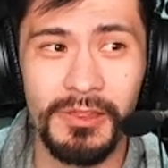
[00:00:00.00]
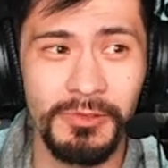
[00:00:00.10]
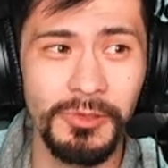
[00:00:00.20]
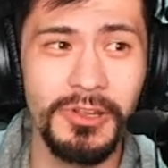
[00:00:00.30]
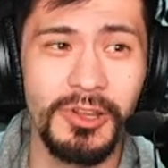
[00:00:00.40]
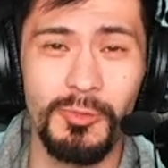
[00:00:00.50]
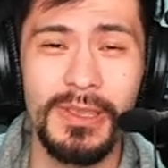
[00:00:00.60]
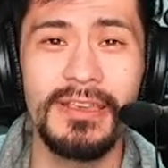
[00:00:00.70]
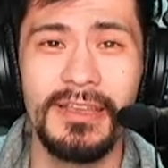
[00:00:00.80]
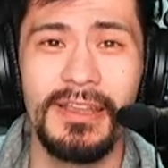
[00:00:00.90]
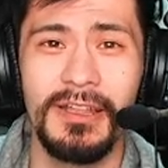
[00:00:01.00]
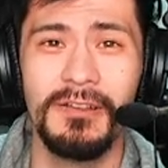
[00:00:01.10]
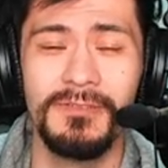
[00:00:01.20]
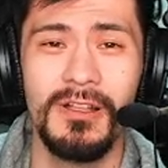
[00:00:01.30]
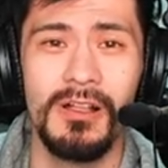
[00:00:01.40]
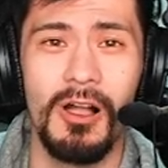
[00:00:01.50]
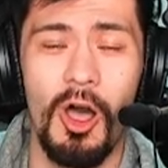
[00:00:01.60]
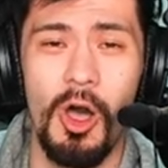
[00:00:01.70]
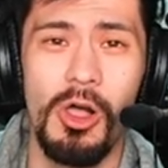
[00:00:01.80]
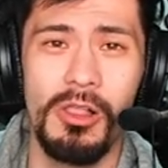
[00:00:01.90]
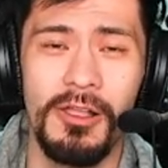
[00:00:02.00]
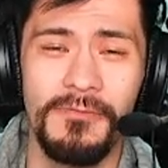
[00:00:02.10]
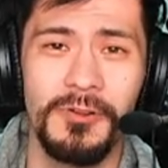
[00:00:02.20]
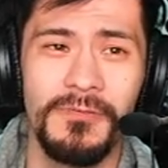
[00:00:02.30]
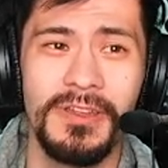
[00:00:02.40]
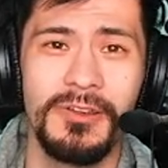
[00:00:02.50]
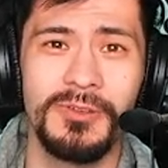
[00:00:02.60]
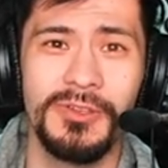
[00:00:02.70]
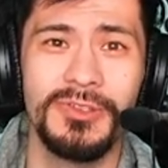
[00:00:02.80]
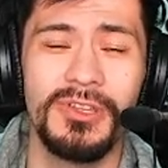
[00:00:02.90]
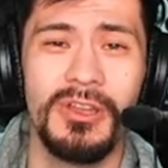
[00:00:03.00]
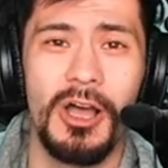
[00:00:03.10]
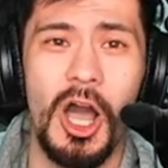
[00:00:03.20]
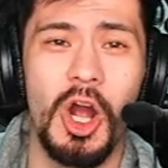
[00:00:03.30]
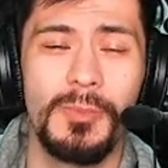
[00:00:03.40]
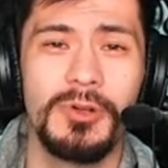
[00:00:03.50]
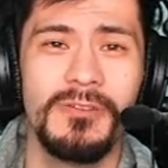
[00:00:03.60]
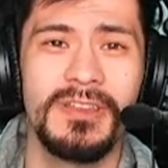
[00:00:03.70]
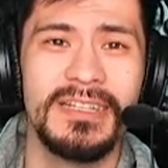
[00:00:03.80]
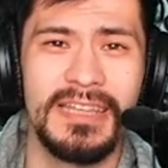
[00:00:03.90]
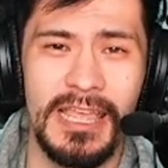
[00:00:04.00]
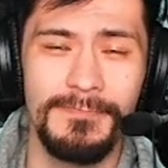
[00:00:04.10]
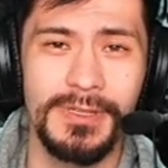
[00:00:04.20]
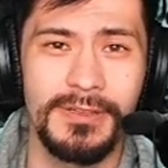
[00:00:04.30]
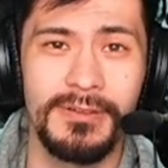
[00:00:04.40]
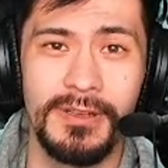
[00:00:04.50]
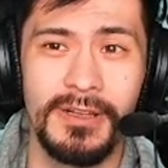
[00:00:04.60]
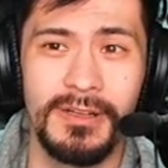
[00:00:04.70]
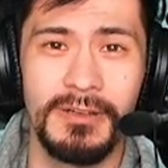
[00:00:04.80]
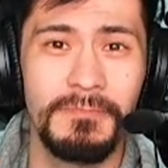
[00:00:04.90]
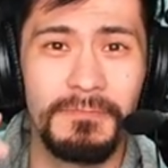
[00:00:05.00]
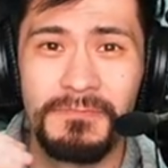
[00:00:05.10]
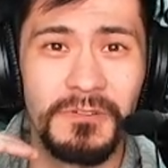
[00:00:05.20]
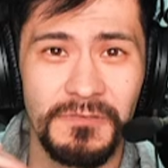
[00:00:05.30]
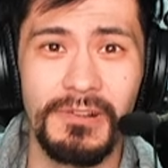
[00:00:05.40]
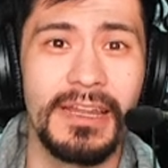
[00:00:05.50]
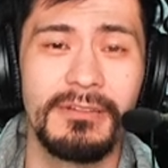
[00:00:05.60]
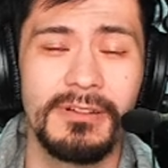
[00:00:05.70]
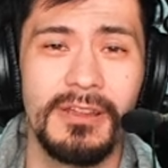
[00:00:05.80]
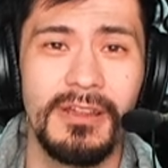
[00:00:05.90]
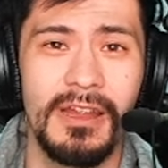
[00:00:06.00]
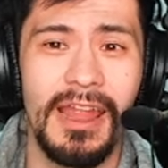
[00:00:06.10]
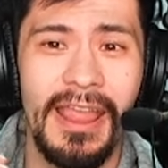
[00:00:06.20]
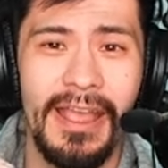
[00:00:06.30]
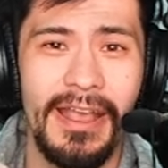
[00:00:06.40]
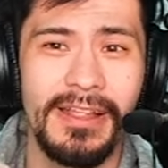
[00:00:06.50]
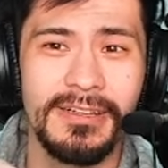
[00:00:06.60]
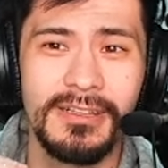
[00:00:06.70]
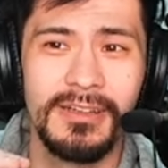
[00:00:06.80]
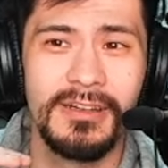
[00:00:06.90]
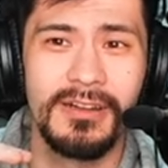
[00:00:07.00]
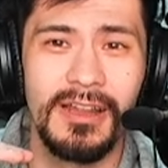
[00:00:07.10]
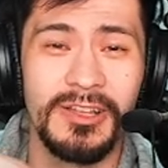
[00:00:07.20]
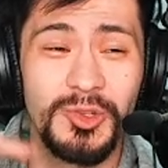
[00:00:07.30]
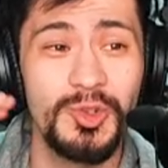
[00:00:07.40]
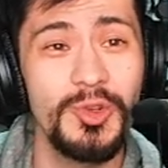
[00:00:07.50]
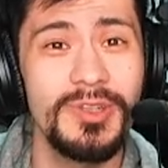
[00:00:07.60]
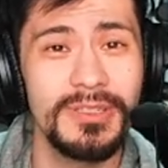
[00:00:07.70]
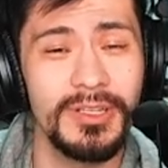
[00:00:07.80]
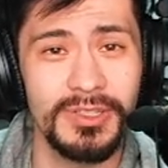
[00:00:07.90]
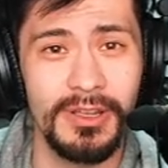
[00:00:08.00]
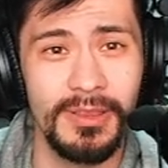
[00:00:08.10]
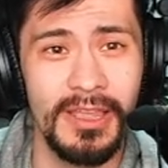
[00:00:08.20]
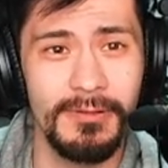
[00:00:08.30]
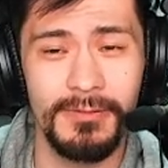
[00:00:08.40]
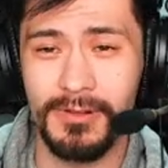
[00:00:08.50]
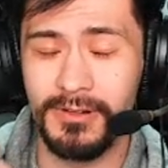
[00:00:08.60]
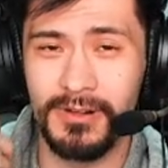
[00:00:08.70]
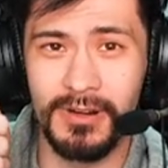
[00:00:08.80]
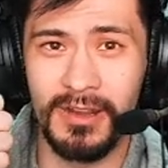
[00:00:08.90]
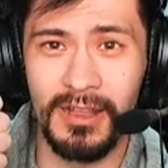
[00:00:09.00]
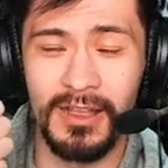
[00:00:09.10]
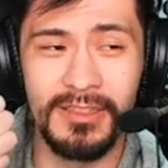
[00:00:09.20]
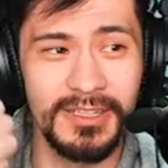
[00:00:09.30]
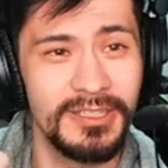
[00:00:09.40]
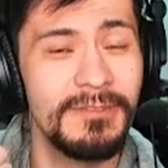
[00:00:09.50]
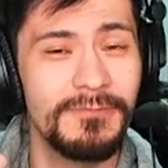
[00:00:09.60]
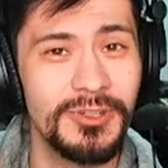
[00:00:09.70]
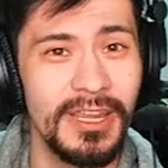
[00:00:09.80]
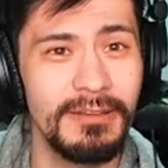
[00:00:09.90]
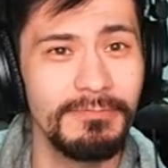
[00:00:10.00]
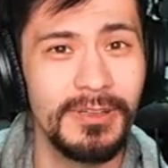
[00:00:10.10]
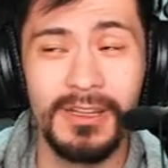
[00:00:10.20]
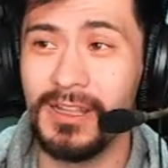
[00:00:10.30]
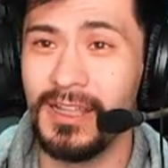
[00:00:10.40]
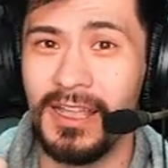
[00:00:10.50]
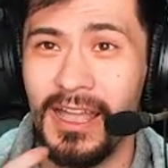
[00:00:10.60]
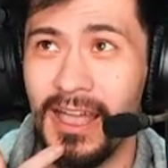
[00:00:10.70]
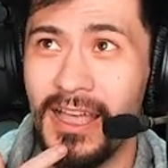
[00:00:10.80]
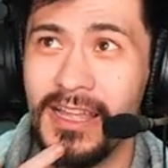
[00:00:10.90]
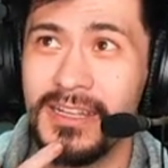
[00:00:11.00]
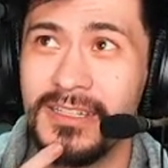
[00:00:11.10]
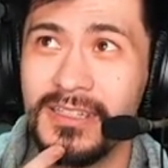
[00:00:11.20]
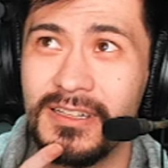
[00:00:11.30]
look, we can give all of our vehicles Armor of Contempt for free. And as soon as they saw that, Nassim Fouchain and